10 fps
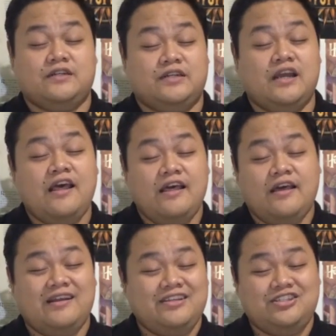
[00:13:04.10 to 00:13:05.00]
her,
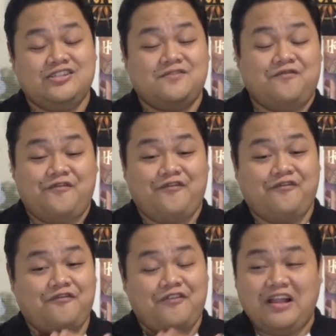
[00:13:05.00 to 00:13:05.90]
and I just
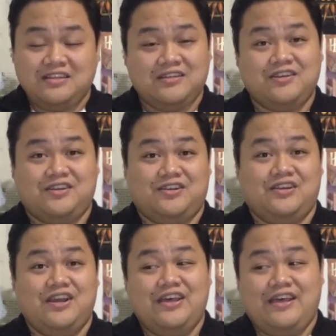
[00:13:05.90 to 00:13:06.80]
felt her.
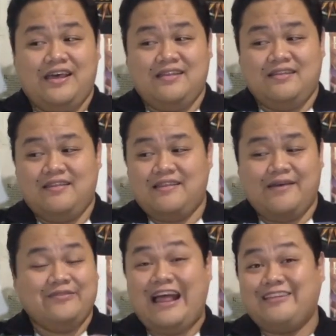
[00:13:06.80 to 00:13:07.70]
And
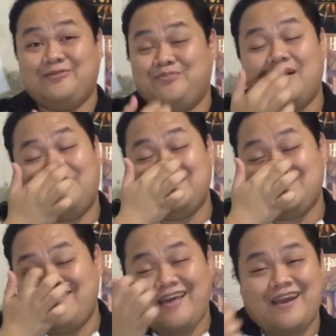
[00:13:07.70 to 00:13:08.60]
I'm glad that Buffy's
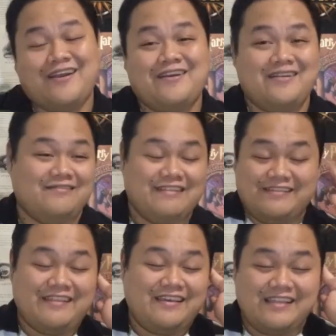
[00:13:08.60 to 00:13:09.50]
there, and
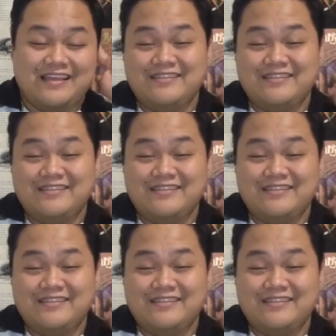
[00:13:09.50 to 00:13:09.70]
they